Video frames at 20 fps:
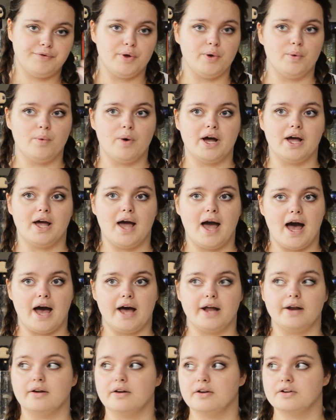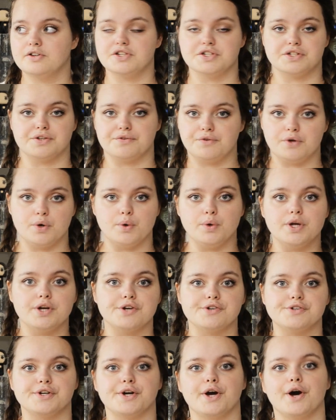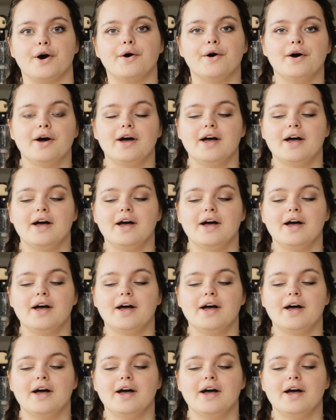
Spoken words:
few I had just a few years ago.